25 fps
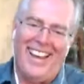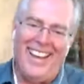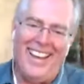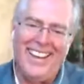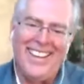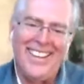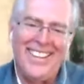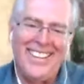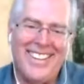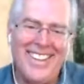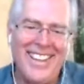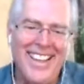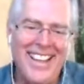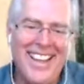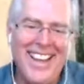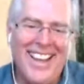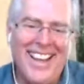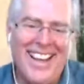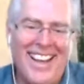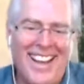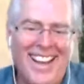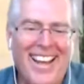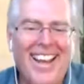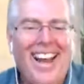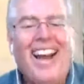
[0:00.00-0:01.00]
and
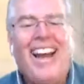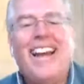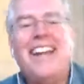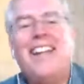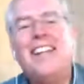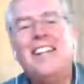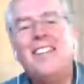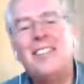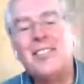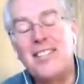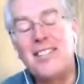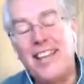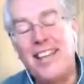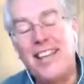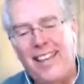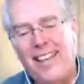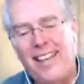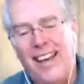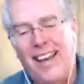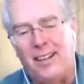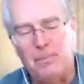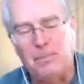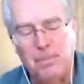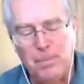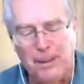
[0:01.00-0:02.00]
i didn't say
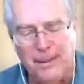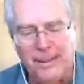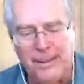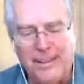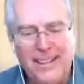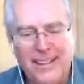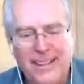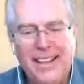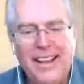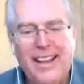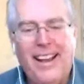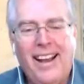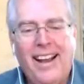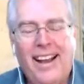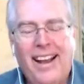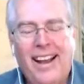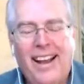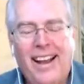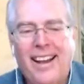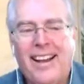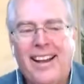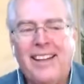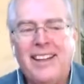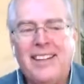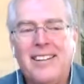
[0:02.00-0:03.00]
that but uh,
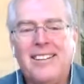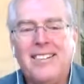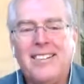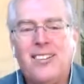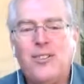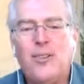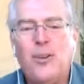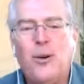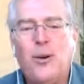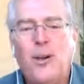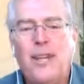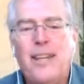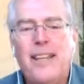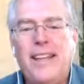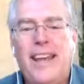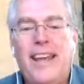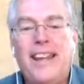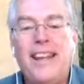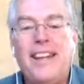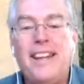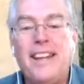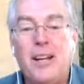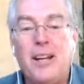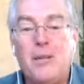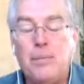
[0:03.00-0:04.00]
so he ended
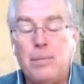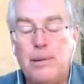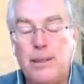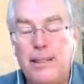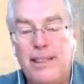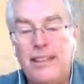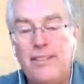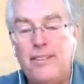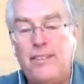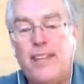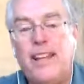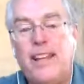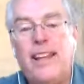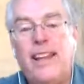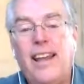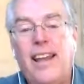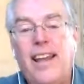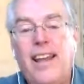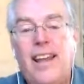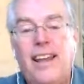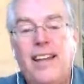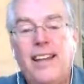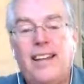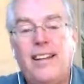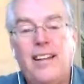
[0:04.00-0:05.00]
up leaving
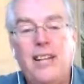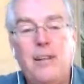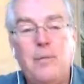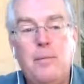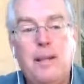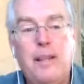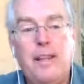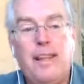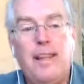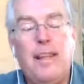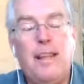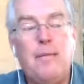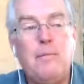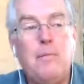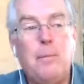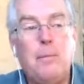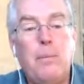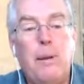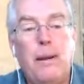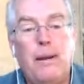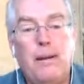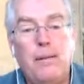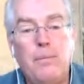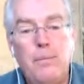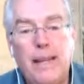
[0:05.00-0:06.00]
and he became a
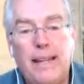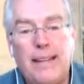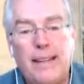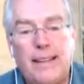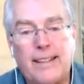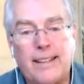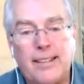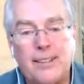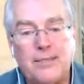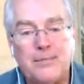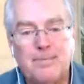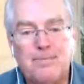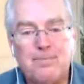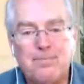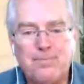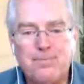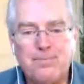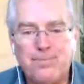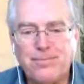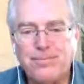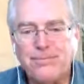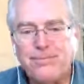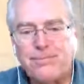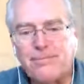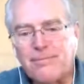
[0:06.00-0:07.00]
paramedic
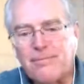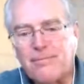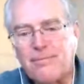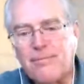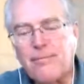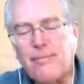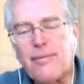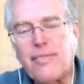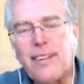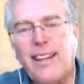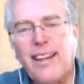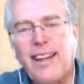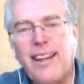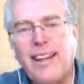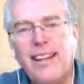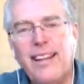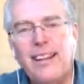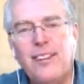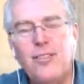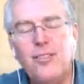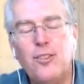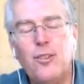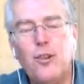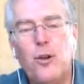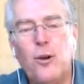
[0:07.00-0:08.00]

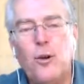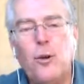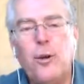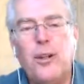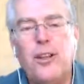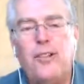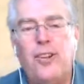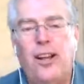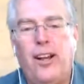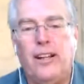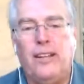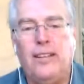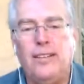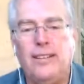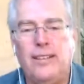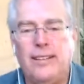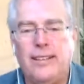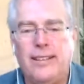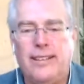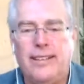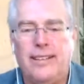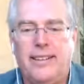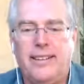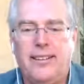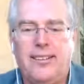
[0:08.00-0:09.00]
and so his uncle
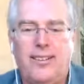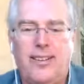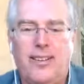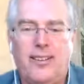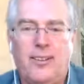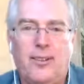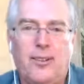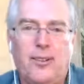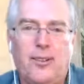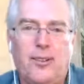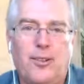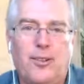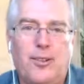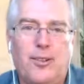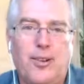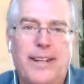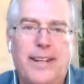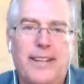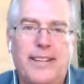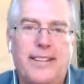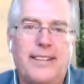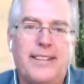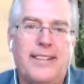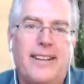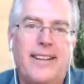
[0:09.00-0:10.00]
in his uncle's great
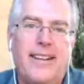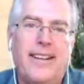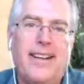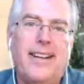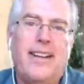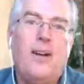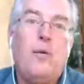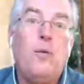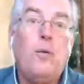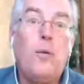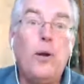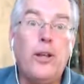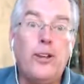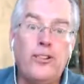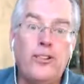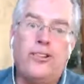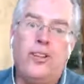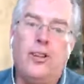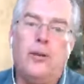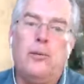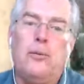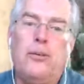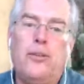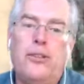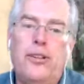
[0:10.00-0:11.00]

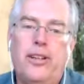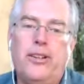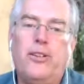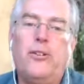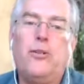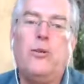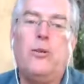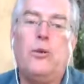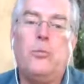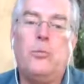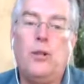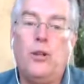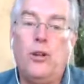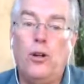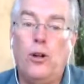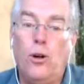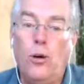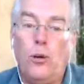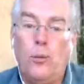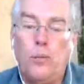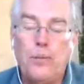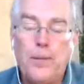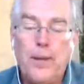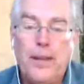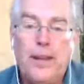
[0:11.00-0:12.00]
wisdom said to him you
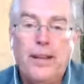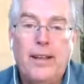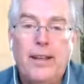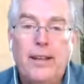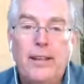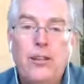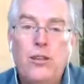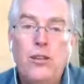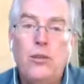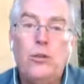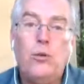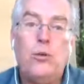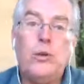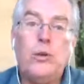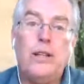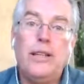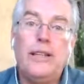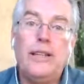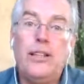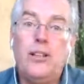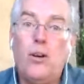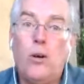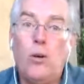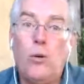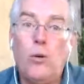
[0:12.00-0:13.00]
know you
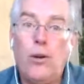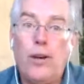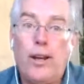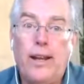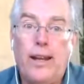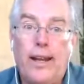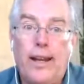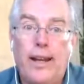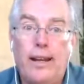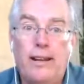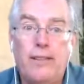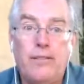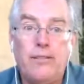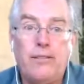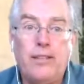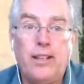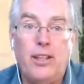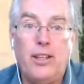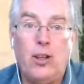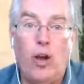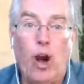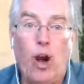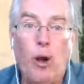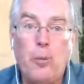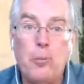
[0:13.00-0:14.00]
really don't have
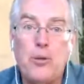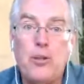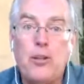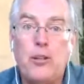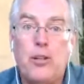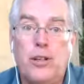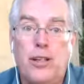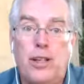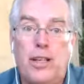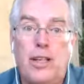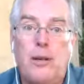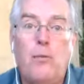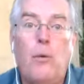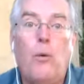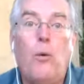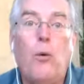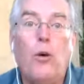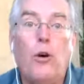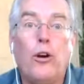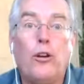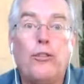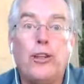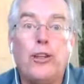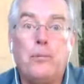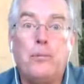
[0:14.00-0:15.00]
the option
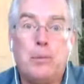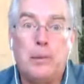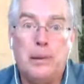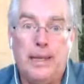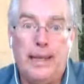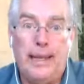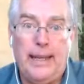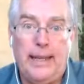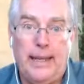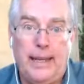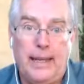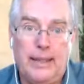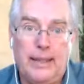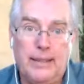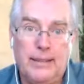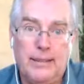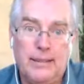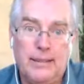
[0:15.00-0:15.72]
anymore of complaining